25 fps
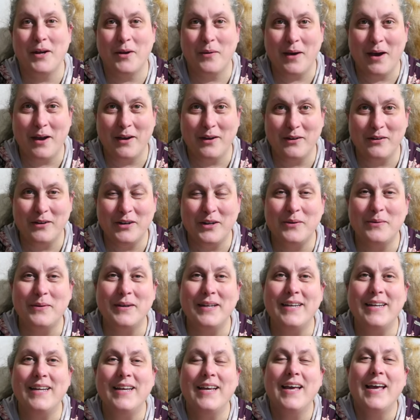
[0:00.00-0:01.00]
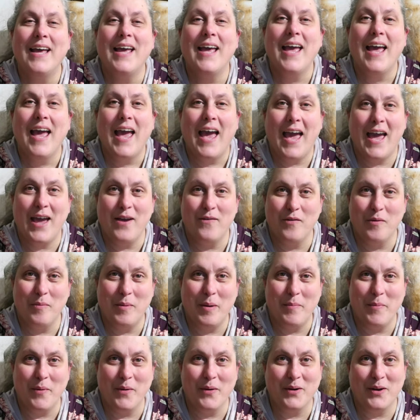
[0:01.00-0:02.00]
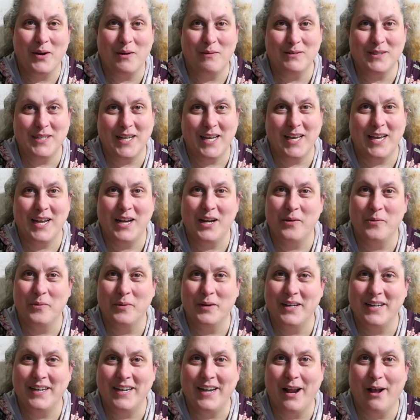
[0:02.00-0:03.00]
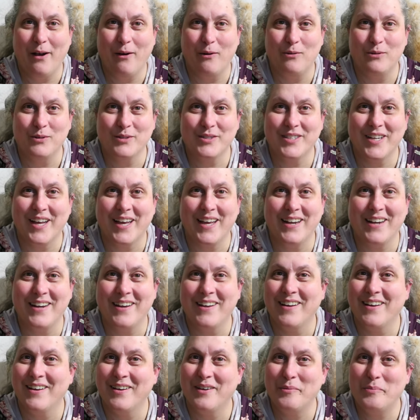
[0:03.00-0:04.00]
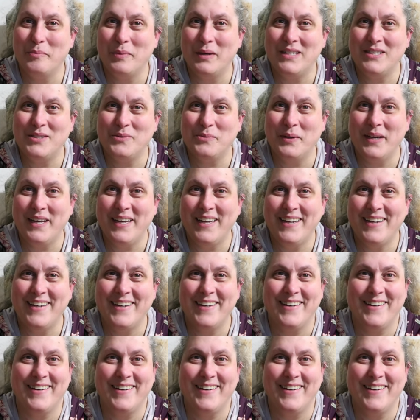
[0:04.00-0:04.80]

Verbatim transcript: me know how you're doing. And remember, don't take any wooden nickels and be sweet.